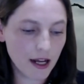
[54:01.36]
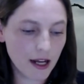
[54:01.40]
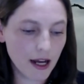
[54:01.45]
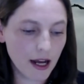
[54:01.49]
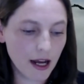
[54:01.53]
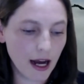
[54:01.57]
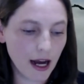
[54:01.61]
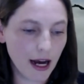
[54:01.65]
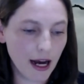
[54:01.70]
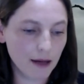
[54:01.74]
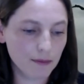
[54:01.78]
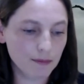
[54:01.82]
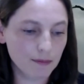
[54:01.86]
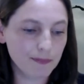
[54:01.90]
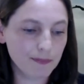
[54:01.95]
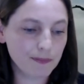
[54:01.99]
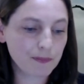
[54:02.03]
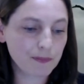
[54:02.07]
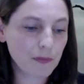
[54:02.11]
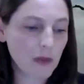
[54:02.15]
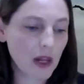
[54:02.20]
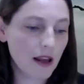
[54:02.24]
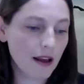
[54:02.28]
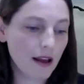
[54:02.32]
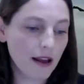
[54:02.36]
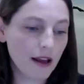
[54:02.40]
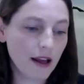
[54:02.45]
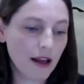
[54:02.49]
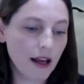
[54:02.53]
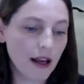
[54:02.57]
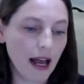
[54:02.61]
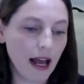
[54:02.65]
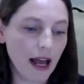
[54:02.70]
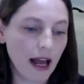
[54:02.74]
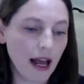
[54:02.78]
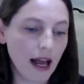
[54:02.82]

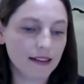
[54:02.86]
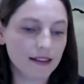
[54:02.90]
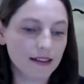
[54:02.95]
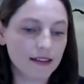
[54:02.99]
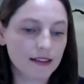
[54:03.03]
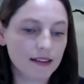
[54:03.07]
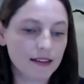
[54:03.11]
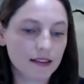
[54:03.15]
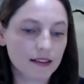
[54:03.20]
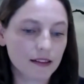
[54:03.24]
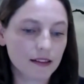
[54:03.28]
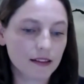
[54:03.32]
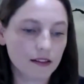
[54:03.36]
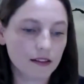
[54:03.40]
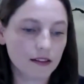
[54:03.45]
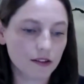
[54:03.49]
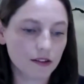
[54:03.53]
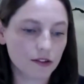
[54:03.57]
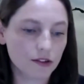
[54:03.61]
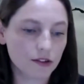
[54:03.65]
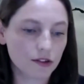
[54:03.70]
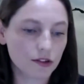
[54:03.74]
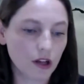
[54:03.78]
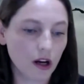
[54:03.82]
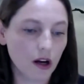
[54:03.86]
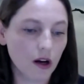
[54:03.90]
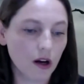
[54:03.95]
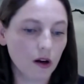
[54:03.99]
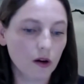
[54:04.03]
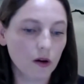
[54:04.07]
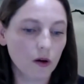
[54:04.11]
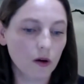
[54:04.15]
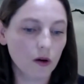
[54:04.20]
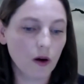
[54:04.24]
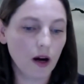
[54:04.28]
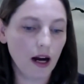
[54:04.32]
And
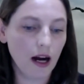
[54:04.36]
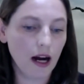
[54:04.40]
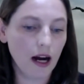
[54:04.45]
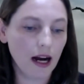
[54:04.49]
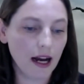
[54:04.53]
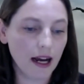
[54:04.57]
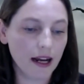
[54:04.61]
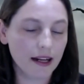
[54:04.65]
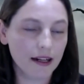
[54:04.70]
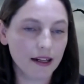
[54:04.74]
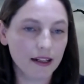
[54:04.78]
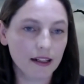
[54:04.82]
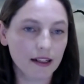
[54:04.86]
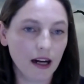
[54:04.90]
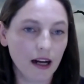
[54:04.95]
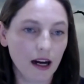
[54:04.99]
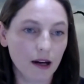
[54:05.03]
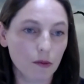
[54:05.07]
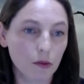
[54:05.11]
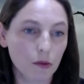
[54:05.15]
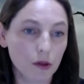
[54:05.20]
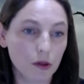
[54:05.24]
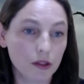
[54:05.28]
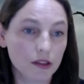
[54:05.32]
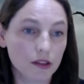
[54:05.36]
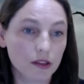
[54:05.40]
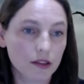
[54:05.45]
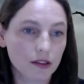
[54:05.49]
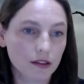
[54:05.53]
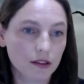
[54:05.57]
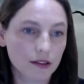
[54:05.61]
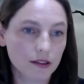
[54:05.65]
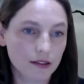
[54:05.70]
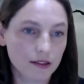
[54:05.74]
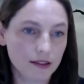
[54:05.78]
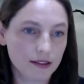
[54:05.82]
so I would
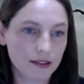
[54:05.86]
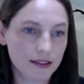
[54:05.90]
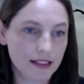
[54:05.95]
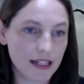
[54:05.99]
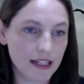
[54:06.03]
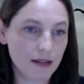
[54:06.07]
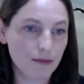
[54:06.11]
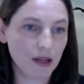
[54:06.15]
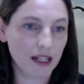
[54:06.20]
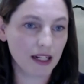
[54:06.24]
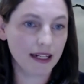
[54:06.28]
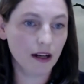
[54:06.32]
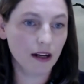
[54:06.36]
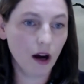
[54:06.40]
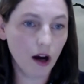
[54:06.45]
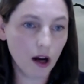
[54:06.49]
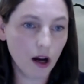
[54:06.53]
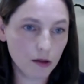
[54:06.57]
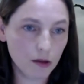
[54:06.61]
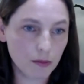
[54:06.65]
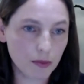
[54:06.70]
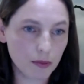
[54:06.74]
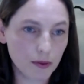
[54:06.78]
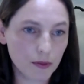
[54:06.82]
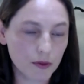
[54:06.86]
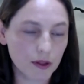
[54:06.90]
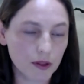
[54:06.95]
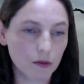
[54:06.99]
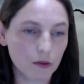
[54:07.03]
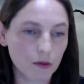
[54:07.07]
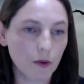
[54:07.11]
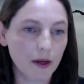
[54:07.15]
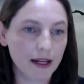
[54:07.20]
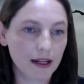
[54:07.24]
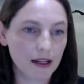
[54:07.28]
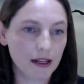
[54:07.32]
deeply hope that
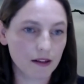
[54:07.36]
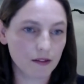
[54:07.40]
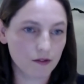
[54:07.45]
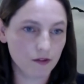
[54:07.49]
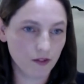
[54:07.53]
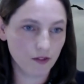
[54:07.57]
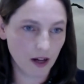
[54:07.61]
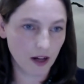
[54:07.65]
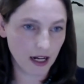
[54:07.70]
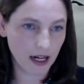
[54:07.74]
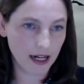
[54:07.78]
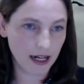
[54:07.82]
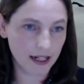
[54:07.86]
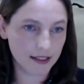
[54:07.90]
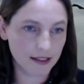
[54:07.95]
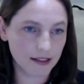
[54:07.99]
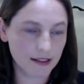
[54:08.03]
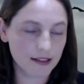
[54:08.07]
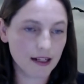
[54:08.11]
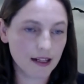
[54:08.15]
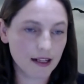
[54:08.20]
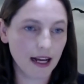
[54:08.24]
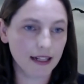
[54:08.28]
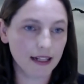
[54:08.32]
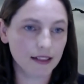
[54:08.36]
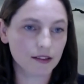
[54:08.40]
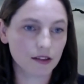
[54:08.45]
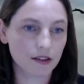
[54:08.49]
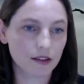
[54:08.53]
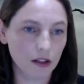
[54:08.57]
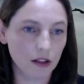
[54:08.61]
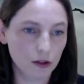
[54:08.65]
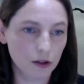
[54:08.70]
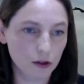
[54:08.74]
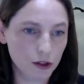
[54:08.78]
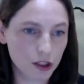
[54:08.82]
we can find a
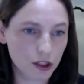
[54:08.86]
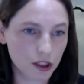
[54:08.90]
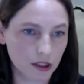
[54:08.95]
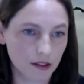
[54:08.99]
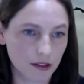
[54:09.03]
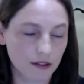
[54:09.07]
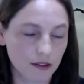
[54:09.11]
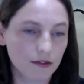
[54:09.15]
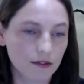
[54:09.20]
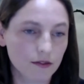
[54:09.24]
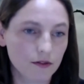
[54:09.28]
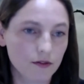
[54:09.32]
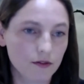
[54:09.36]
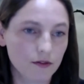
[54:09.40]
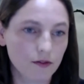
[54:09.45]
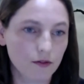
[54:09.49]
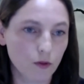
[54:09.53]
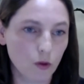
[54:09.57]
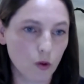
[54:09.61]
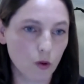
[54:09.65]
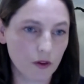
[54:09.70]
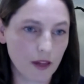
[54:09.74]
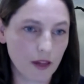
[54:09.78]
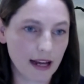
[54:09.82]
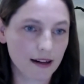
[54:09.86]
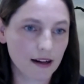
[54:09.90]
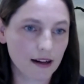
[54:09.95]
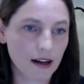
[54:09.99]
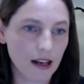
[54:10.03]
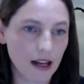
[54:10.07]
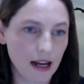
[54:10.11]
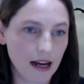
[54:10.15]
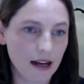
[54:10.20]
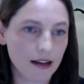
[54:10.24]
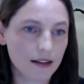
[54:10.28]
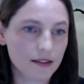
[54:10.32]
solution for that
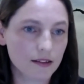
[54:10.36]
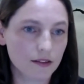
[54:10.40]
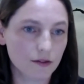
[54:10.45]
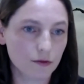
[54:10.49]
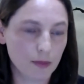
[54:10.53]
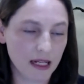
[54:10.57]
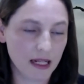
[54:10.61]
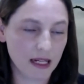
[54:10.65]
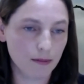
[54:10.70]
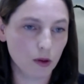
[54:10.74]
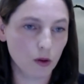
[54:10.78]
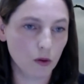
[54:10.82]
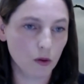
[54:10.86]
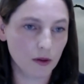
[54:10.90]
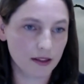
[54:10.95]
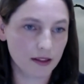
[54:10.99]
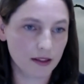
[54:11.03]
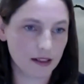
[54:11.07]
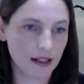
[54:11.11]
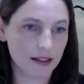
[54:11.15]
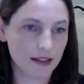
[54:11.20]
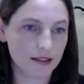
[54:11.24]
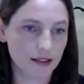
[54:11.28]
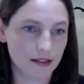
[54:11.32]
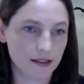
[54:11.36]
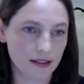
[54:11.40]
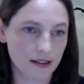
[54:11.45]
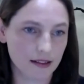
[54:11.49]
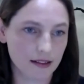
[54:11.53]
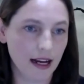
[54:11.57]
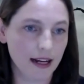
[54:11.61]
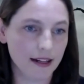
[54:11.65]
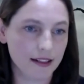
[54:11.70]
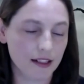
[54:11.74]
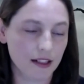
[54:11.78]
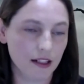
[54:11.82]
class of people within our
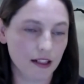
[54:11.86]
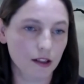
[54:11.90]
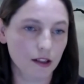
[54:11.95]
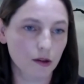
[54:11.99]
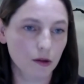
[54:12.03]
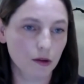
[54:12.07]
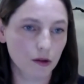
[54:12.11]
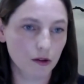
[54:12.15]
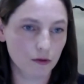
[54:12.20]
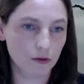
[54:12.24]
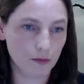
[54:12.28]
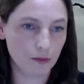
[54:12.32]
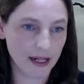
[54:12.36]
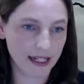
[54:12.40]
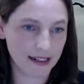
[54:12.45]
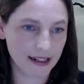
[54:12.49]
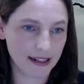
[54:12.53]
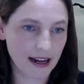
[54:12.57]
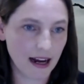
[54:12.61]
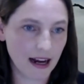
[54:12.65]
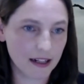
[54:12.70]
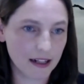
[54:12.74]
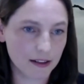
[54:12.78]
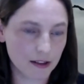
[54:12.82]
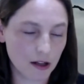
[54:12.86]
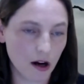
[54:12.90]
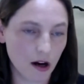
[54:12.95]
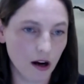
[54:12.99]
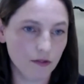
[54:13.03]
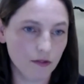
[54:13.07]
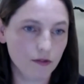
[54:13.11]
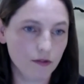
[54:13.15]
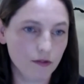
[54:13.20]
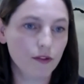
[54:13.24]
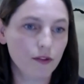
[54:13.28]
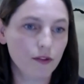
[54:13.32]
society who have been cut off